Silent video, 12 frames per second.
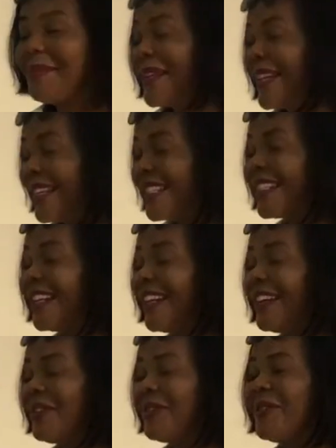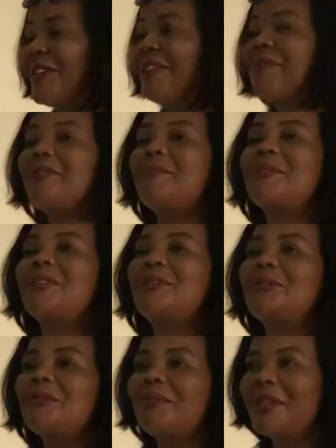pleasure and honor for me
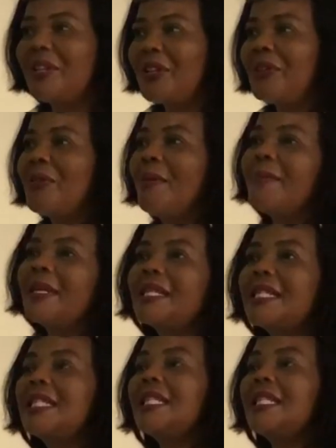to be in your midst,